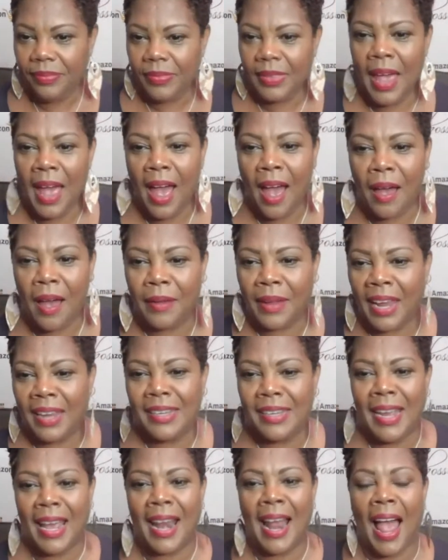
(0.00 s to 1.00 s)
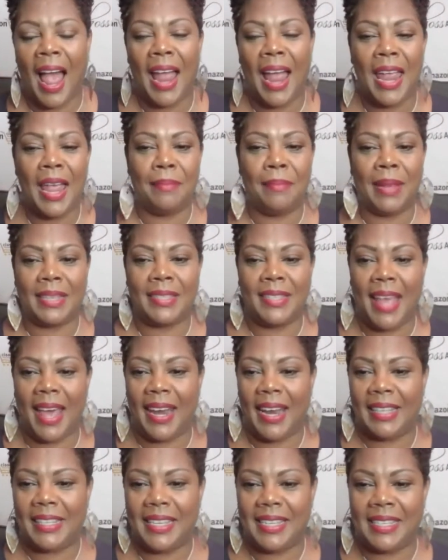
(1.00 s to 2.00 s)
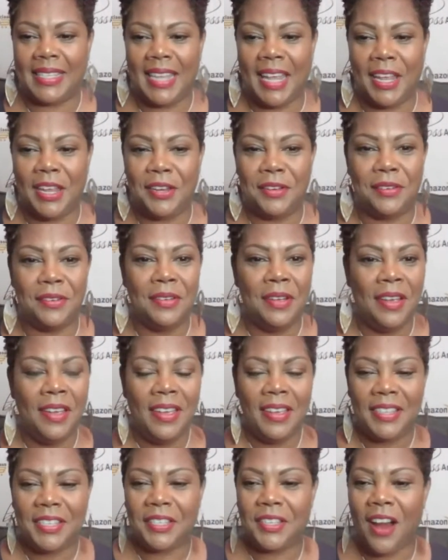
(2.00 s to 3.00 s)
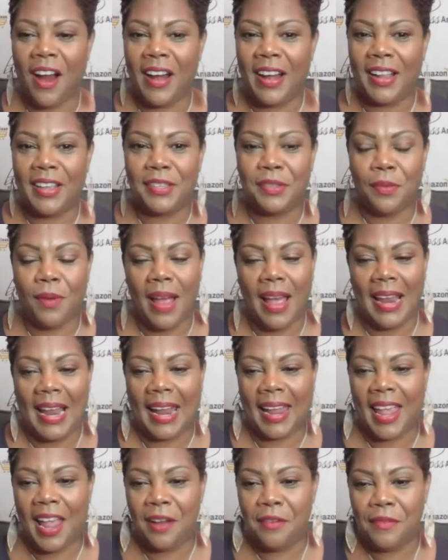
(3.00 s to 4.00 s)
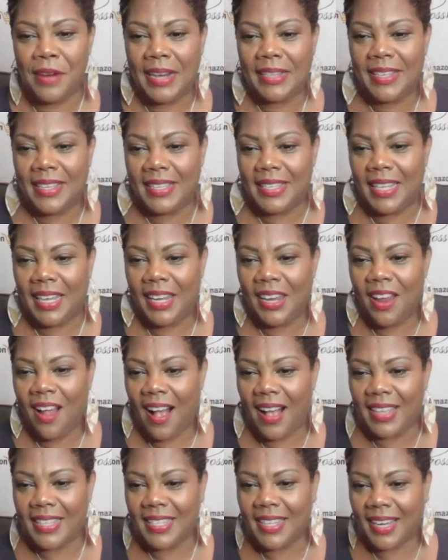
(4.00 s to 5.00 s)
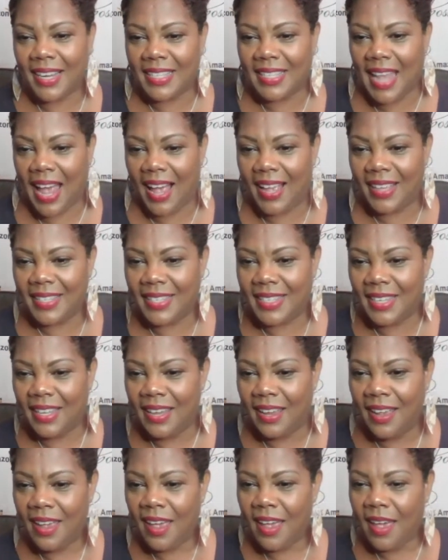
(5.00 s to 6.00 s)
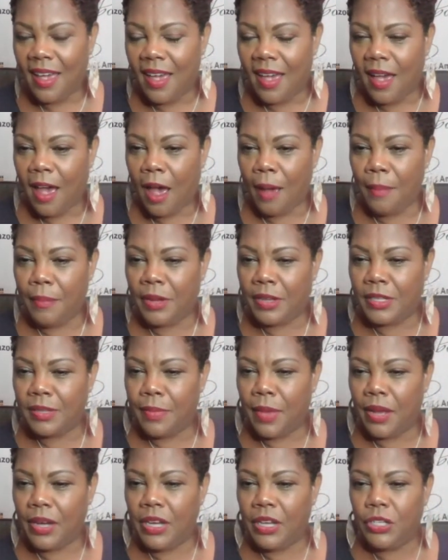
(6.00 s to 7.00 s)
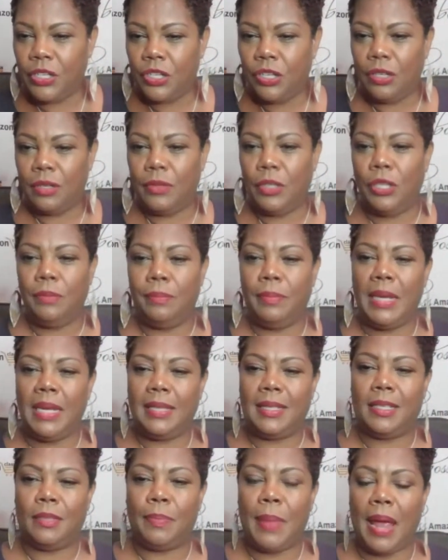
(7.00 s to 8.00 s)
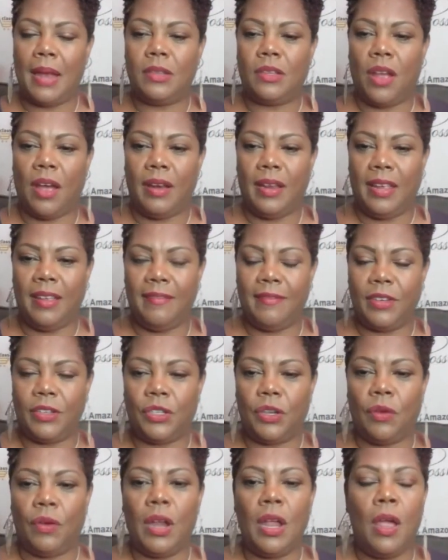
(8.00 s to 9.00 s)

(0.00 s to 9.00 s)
Kenyatta, I am excited to see you start as well. I can't wait to see y'all success. How much money should be spent on inventory?